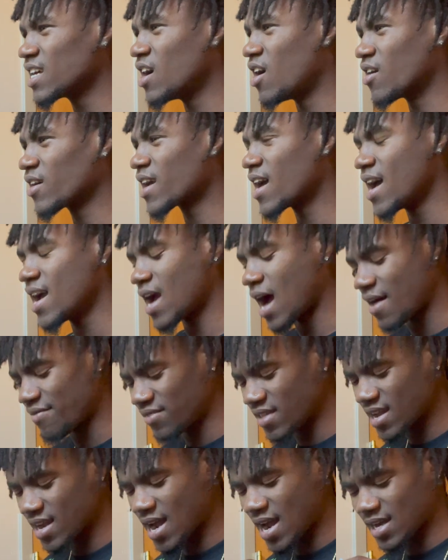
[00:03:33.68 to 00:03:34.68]
okay. I
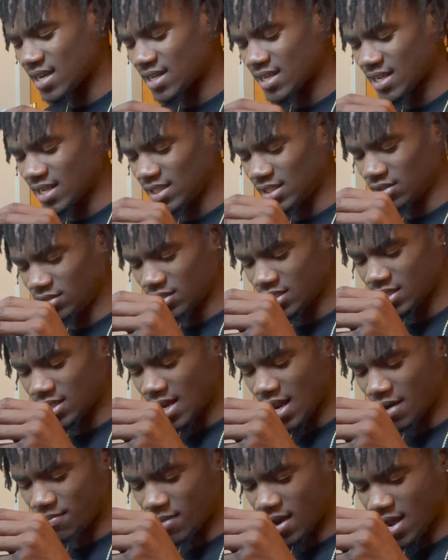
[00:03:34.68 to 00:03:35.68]
think I could get used to that
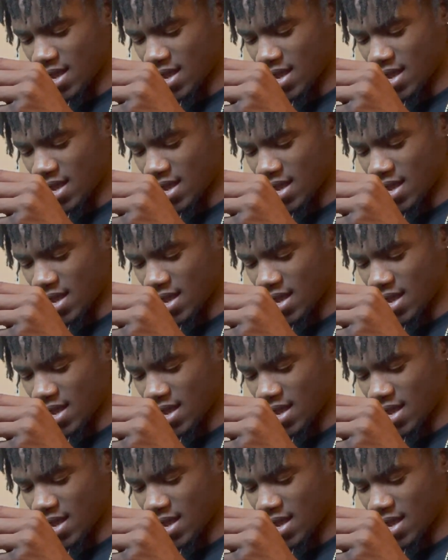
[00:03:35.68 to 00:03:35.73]
in my